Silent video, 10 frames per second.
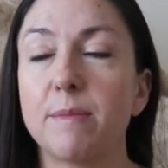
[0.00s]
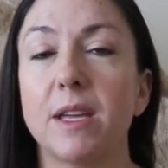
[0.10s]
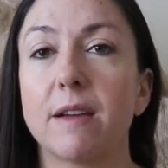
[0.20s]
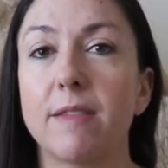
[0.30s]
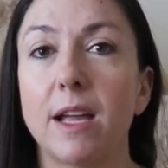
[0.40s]

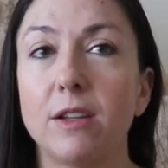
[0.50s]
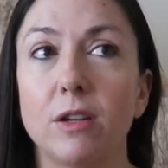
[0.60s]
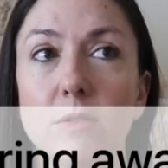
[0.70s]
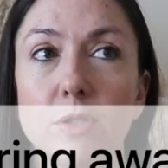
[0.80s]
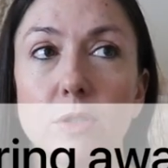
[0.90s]
me of that
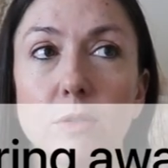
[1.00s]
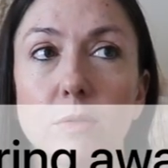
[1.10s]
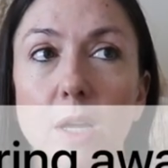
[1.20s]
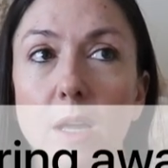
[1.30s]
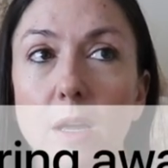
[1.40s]
you know
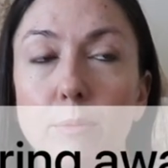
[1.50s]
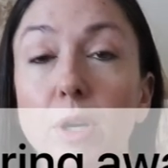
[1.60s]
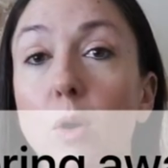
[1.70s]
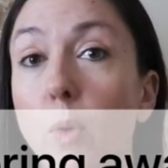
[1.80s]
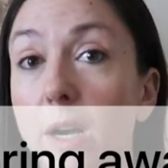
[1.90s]
to
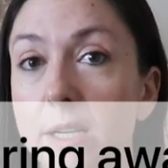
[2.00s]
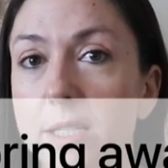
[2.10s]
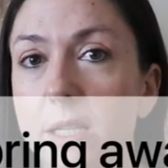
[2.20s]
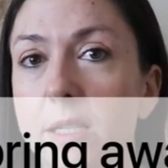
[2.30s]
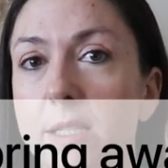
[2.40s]
bring
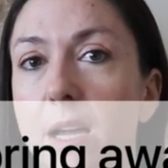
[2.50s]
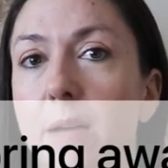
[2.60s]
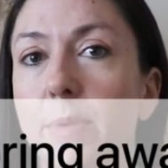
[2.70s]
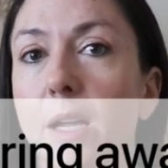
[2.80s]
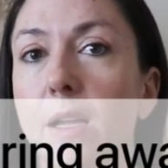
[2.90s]
awareness to this
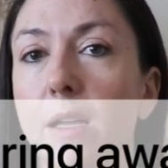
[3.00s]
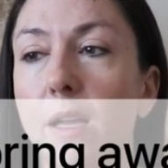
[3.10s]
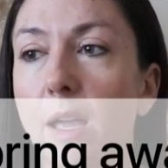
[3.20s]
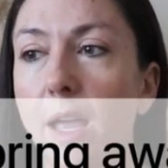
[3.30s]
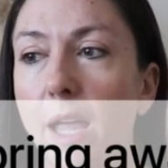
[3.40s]
topic
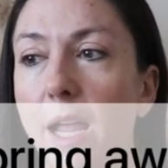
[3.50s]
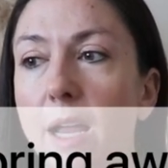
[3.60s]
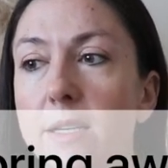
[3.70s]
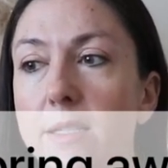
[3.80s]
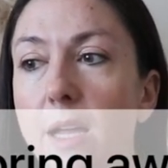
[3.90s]

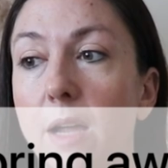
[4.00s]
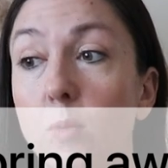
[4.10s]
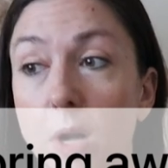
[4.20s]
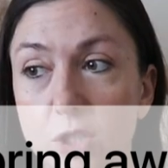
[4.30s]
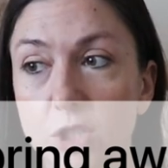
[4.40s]
and I
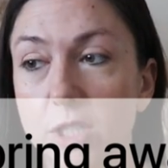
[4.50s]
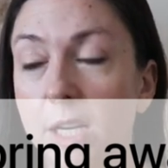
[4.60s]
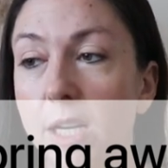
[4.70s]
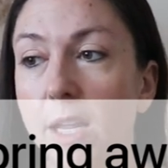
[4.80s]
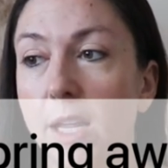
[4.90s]
watched
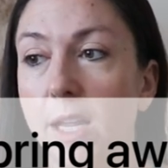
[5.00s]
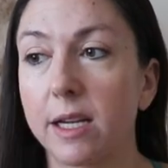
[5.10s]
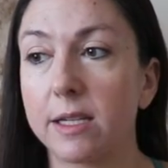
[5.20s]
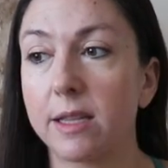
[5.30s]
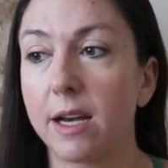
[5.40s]
it
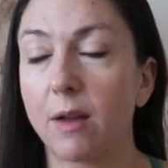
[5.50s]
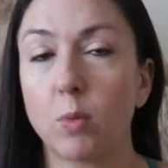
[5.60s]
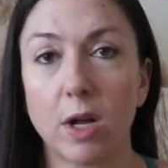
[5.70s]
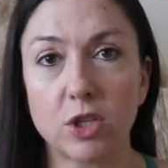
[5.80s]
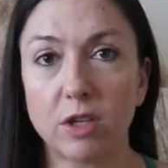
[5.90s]
and then I
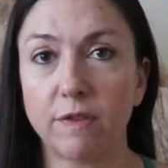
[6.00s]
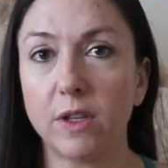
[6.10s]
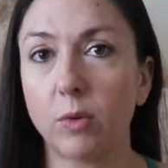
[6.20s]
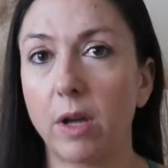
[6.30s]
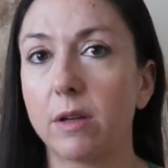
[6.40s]
watched a
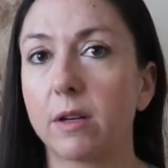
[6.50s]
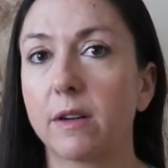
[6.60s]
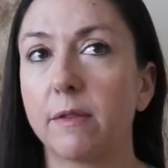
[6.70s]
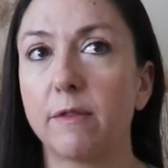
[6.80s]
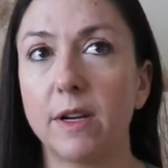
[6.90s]
few
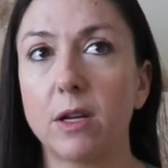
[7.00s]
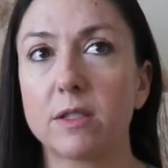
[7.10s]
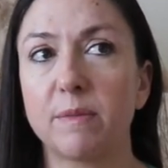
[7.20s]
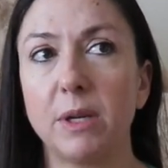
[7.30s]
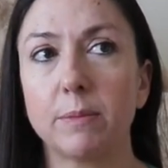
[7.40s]
other
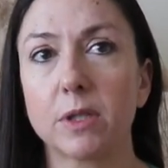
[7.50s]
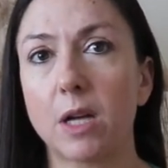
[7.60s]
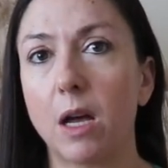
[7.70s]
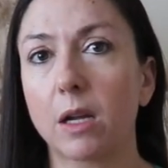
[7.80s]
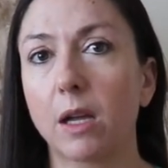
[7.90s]
videos of people
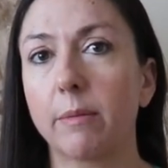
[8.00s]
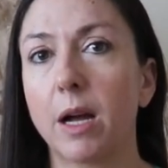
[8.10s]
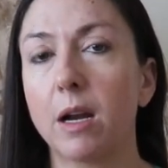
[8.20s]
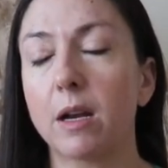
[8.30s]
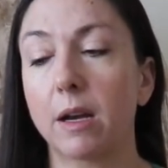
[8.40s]
talking
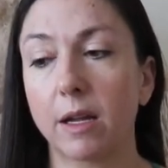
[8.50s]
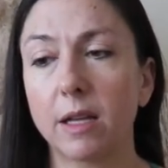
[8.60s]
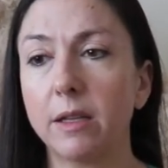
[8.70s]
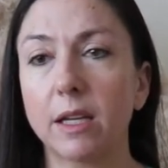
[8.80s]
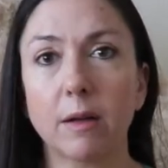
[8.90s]
about it and I can link